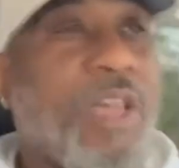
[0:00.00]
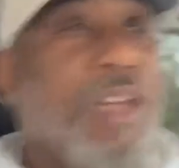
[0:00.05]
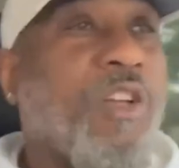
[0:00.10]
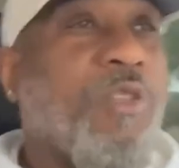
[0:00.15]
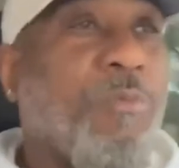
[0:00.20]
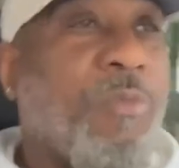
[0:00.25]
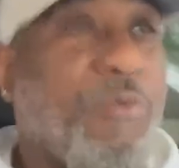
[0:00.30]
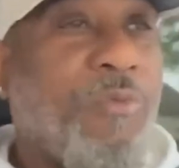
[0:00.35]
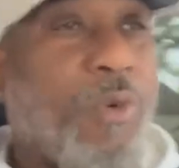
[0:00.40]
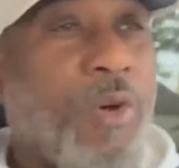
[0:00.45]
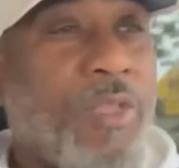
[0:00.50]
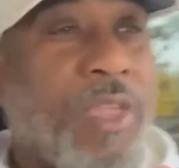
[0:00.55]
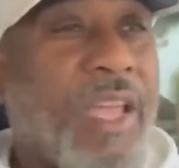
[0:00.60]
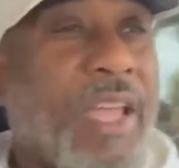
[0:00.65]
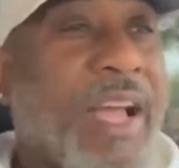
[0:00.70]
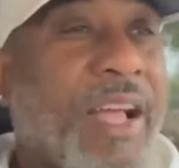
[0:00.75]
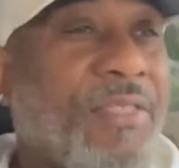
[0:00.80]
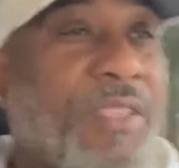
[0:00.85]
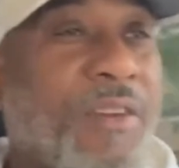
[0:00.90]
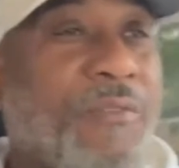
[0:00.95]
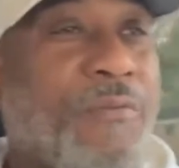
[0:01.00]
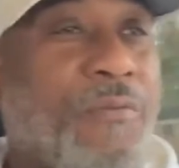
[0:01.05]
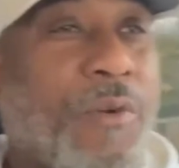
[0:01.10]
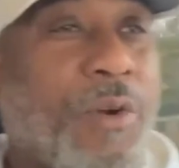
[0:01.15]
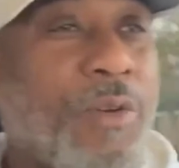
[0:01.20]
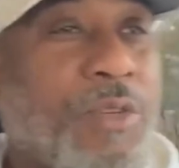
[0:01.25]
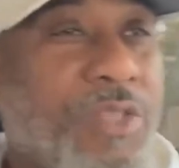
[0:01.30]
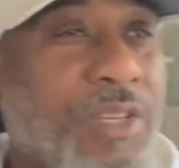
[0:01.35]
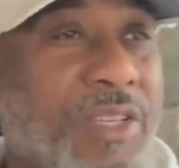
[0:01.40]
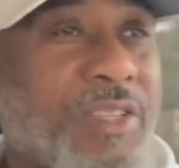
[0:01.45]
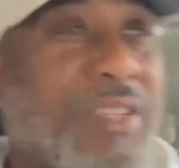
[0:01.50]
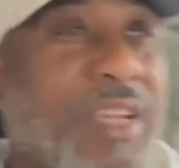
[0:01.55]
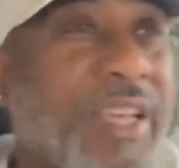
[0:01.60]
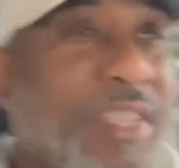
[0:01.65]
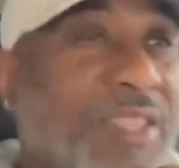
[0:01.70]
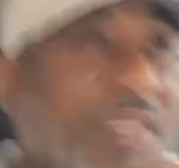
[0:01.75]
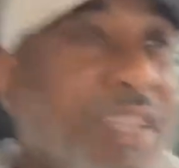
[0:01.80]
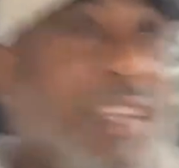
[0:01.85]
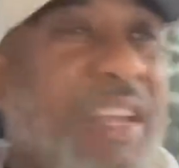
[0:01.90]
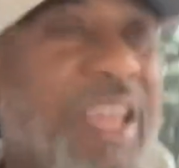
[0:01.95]
before they got their first
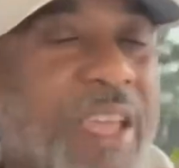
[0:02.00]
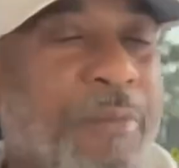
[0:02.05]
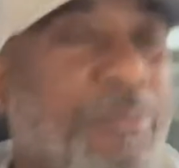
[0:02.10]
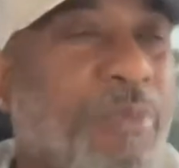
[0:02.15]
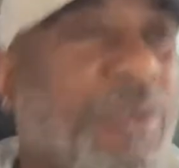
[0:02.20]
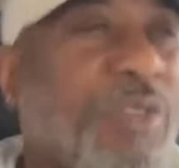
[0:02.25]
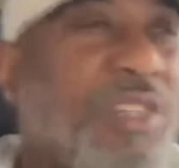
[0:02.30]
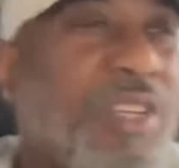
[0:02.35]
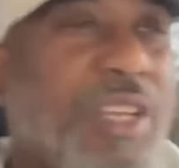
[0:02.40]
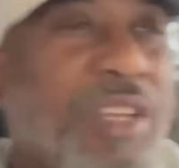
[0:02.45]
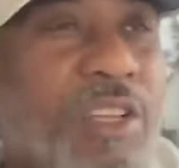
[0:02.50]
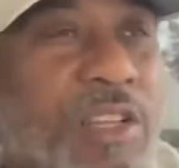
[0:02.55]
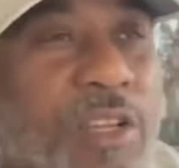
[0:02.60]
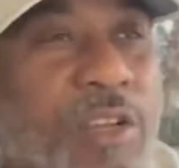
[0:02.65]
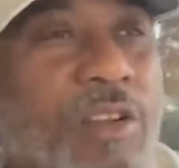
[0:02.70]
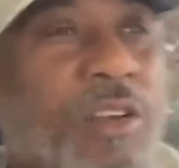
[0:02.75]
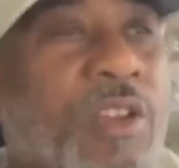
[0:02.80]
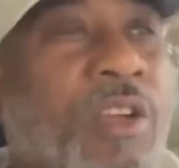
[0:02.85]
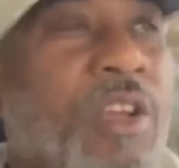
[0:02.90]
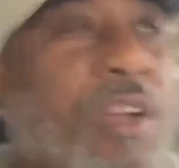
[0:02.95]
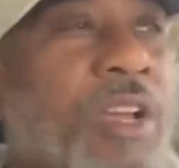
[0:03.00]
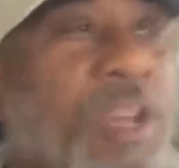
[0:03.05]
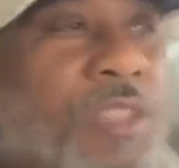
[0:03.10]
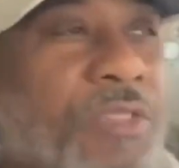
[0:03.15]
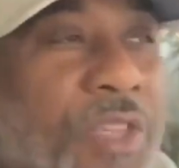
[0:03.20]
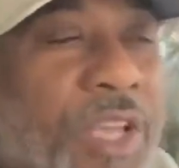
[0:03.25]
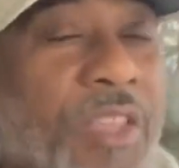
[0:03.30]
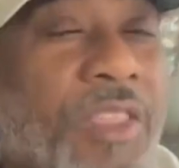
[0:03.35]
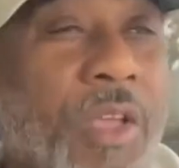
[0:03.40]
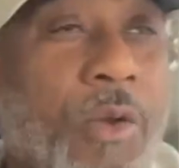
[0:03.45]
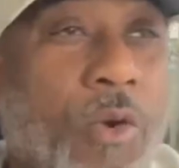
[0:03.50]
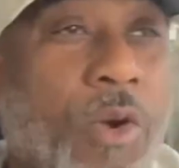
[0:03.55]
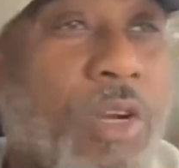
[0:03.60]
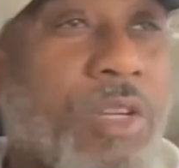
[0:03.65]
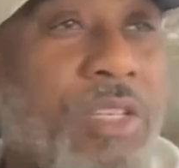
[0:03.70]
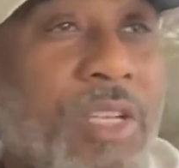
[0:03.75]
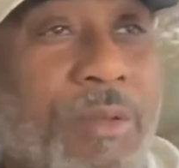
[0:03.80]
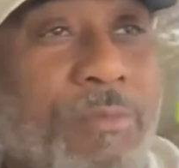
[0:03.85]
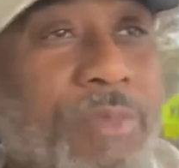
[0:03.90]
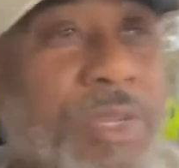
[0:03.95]
success in a particular thing they were
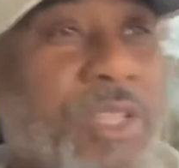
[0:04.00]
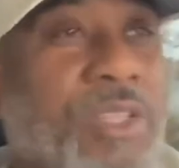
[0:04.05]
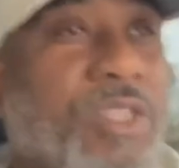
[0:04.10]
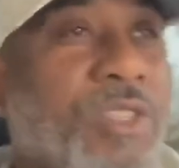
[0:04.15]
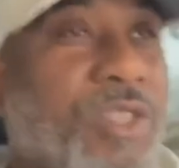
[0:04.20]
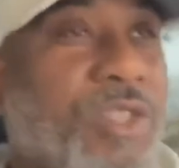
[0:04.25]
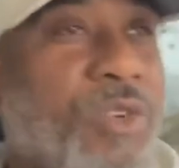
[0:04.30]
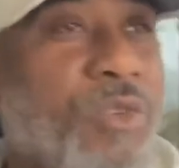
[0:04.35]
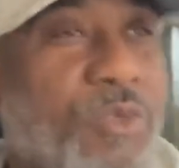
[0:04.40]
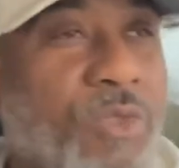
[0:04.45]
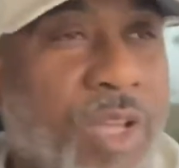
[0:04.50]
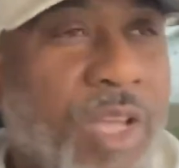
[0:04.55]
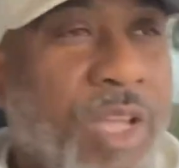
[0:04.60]
attempting to do.